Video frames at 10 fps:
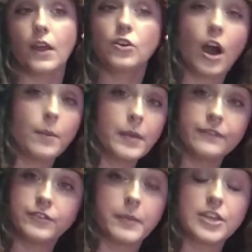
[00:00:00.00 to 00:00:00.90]
calm
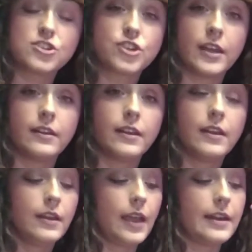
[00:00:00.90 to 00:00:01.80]
inflammation.
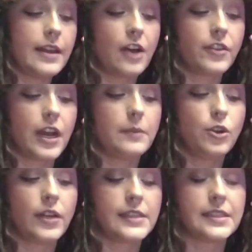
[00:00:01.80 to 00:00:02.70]
And now that I'm
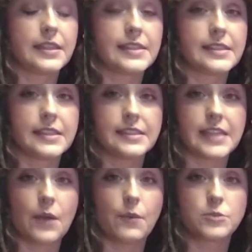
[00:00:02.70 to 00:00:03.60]
utilizing this in the
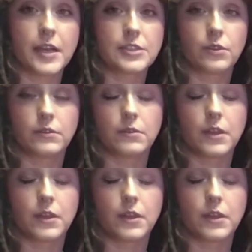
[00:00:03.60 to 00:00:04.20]
sandwich method